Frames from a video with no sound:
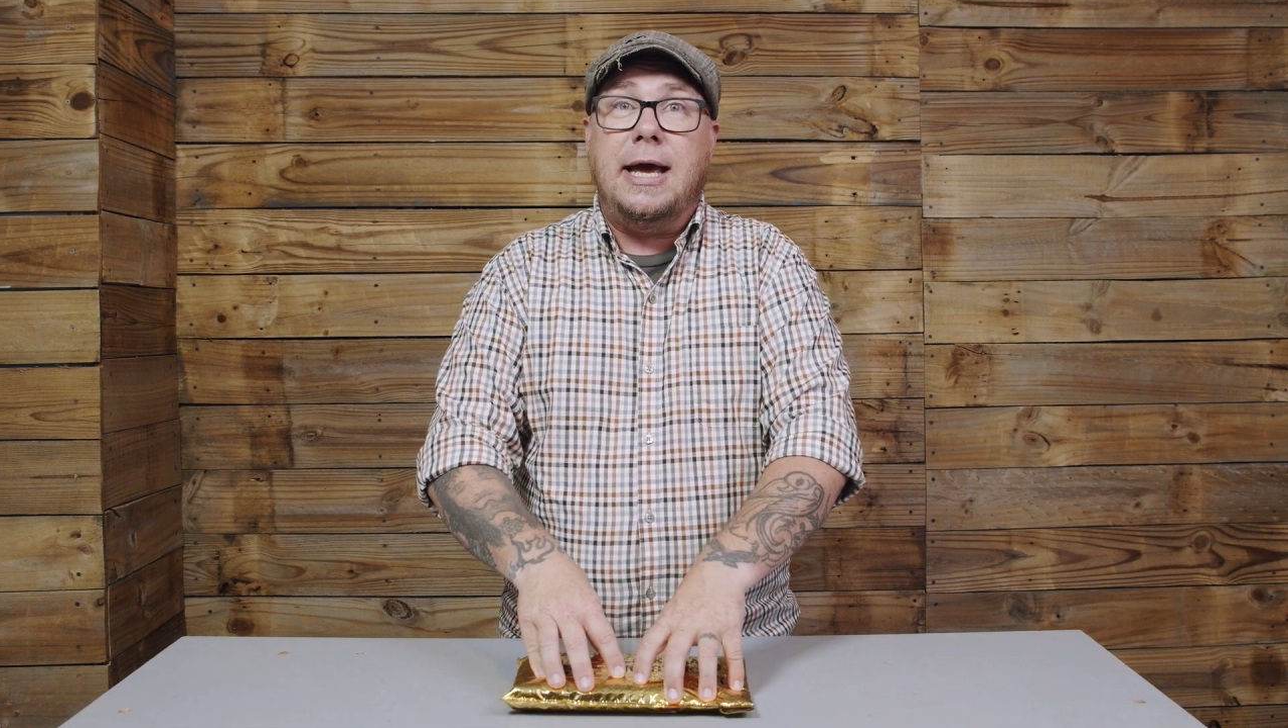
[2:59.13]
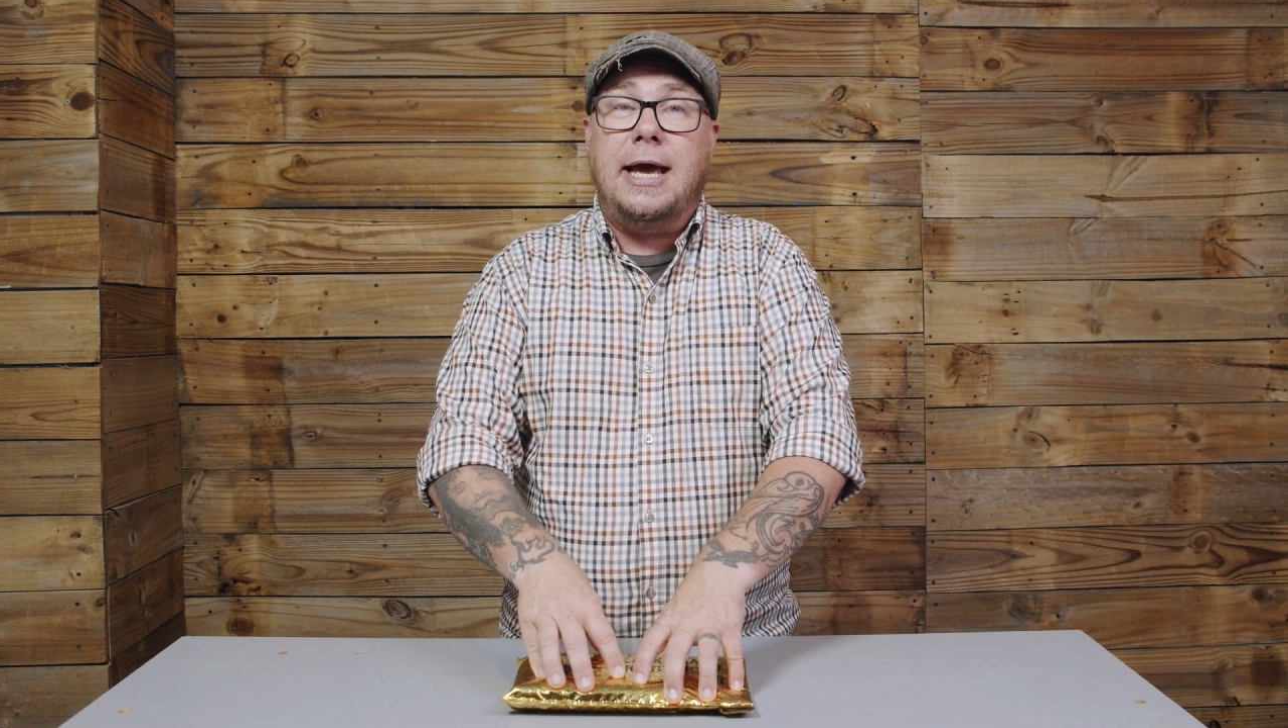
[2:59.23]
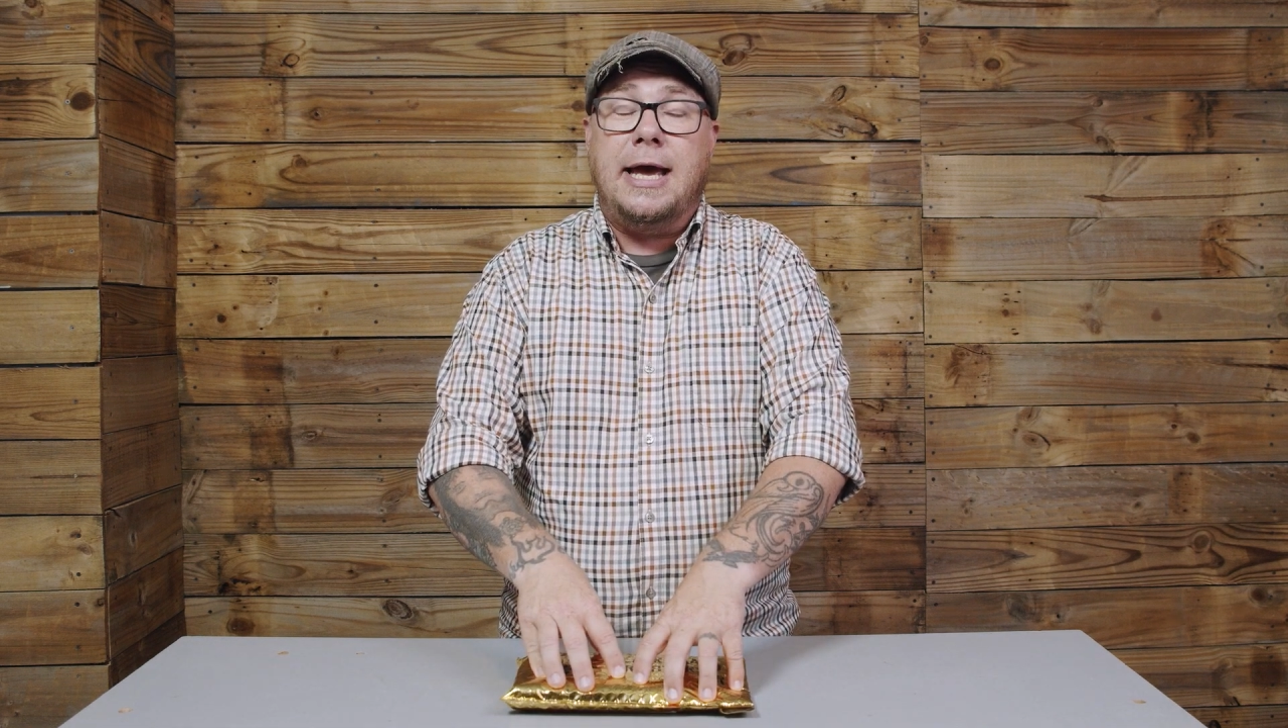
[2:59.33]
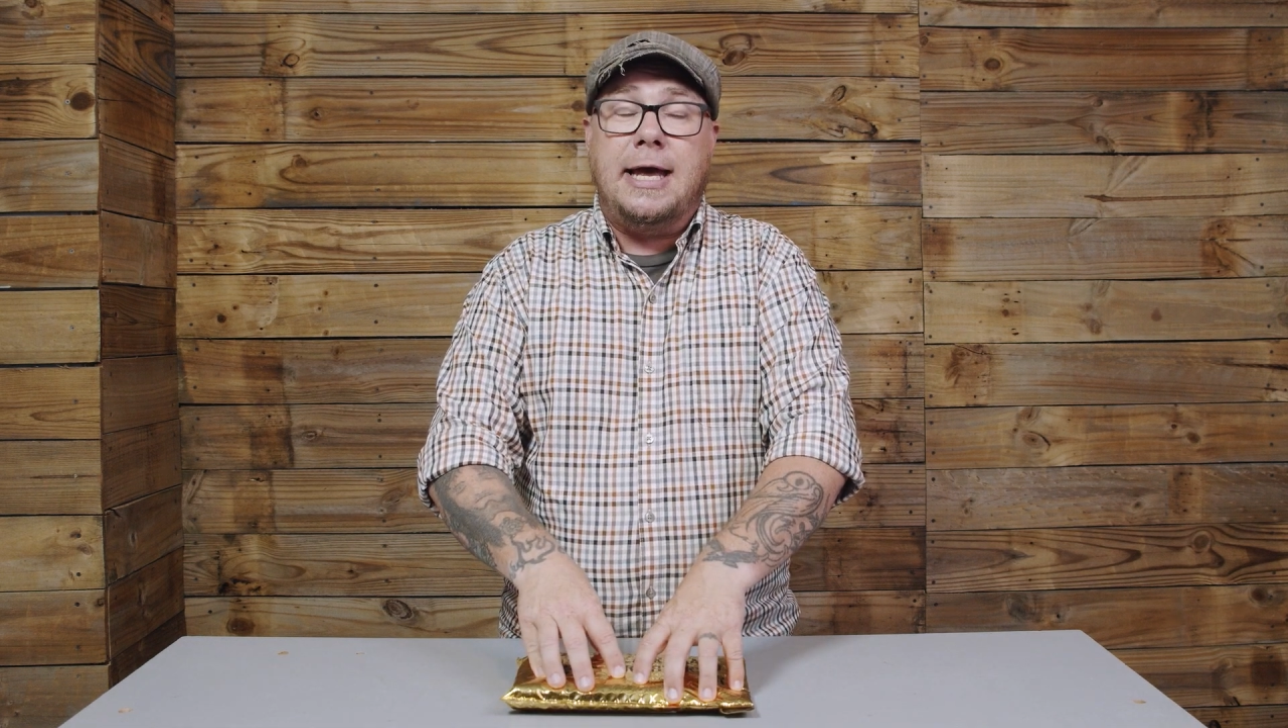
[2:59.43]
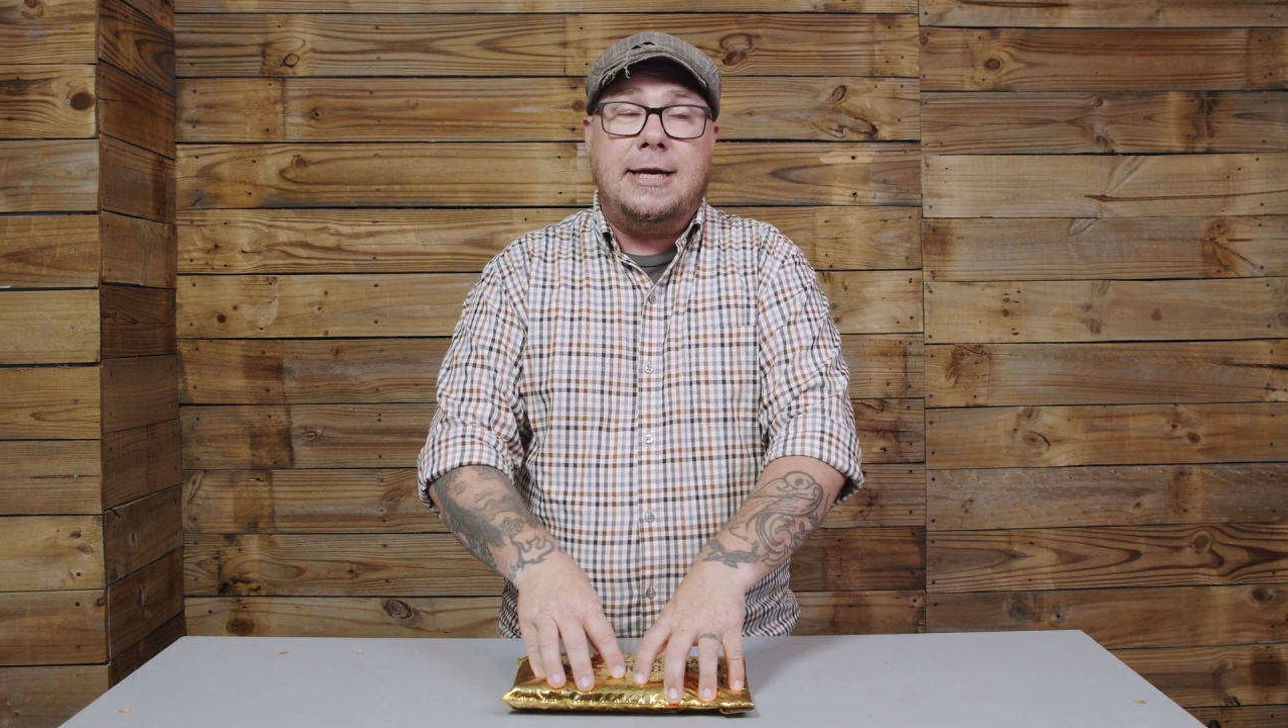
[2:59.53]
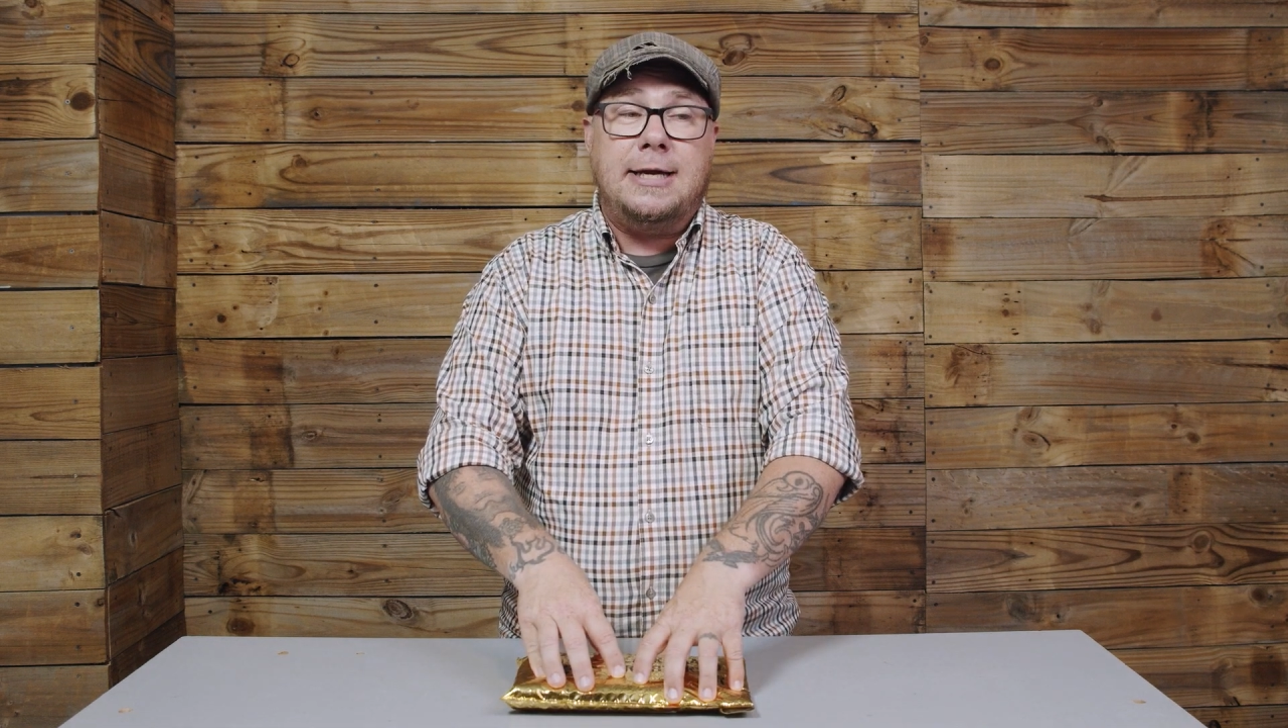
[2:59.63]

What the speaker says: And